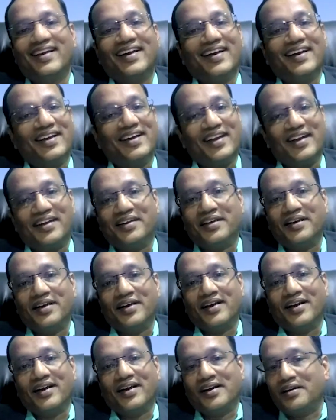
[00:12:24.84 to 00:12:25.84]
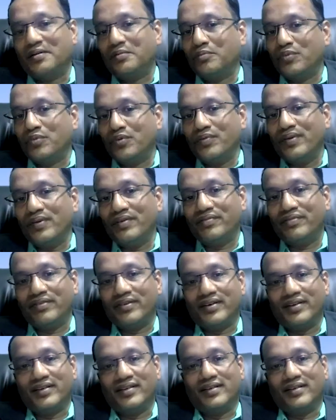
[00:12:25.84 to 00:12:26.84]
Great. Moving
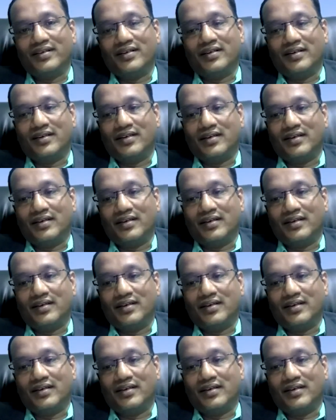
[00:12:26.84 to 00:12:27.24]
further,